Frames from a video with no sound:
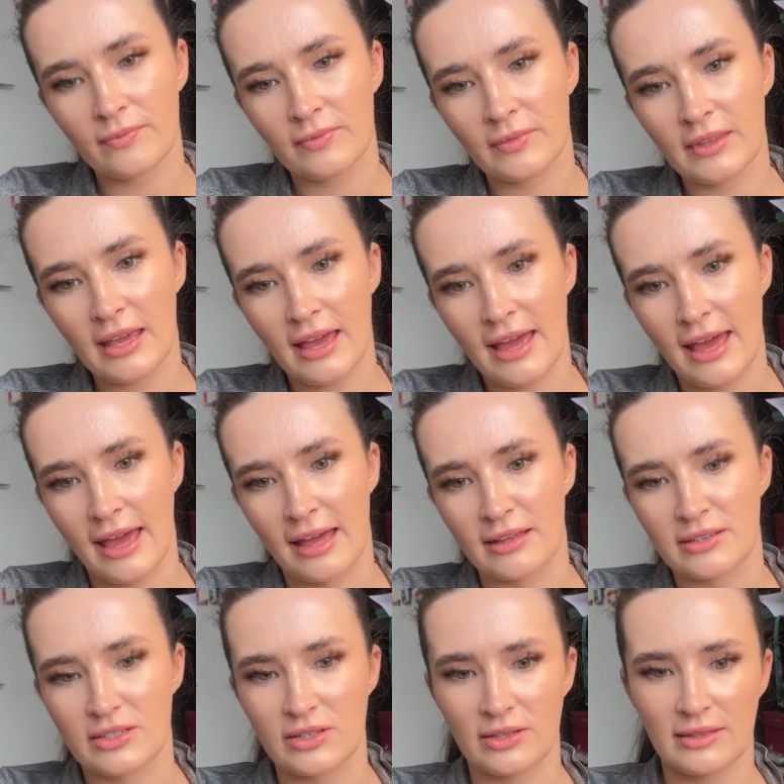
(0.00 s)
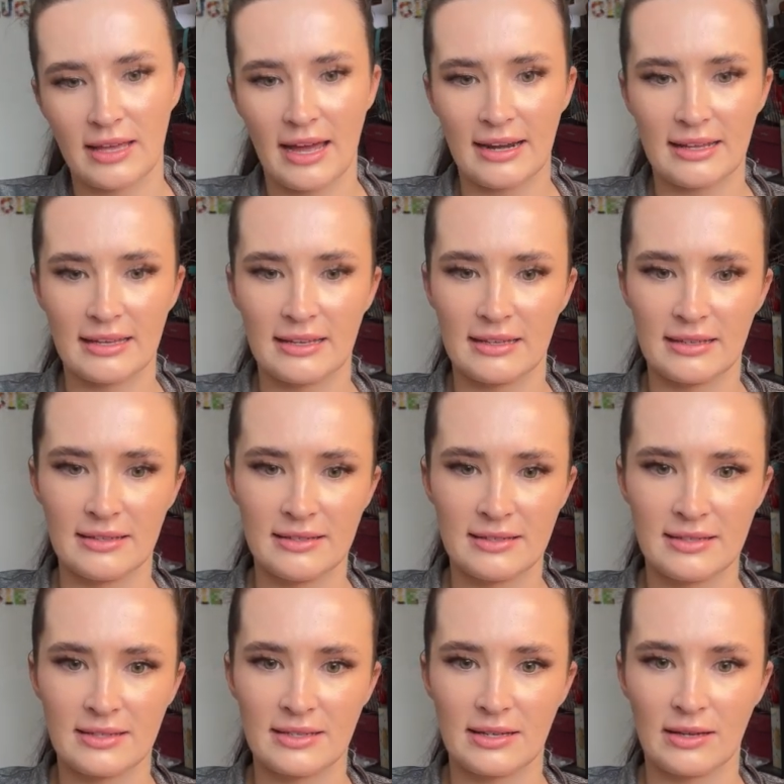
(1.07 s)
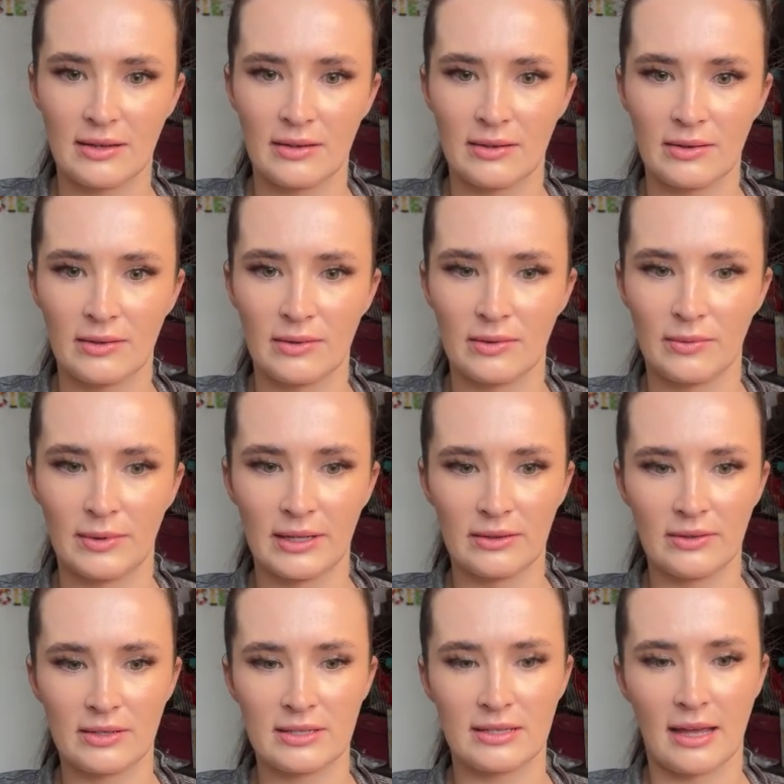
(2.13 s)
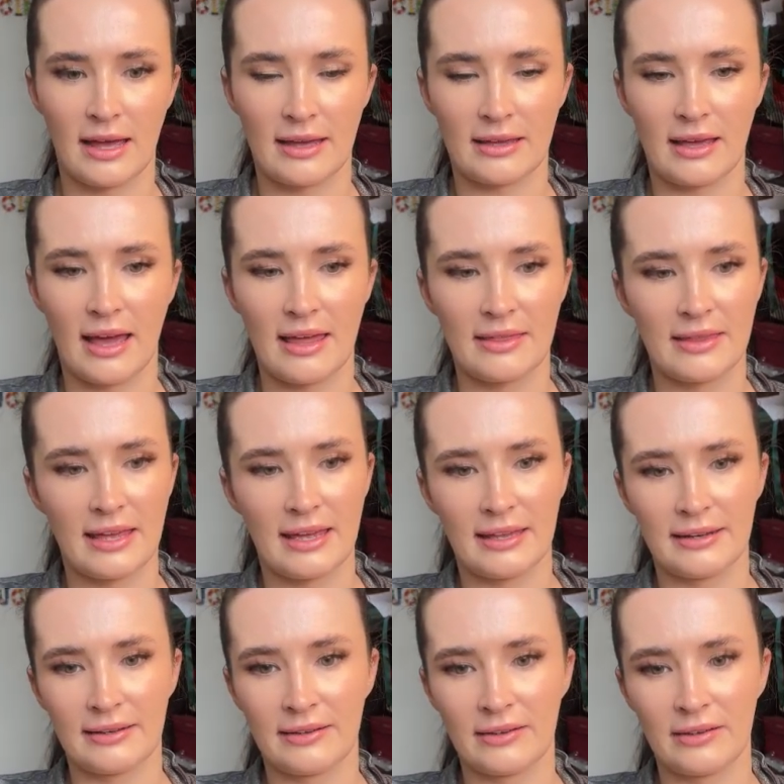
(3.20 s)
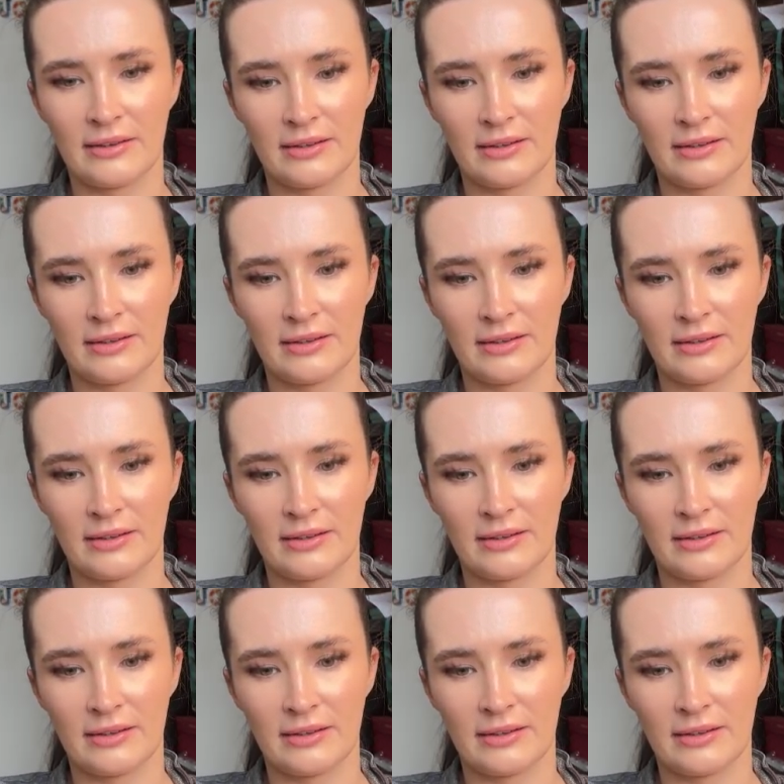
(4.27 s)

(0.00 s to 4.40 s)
Yeah, so that is what it looks like, and then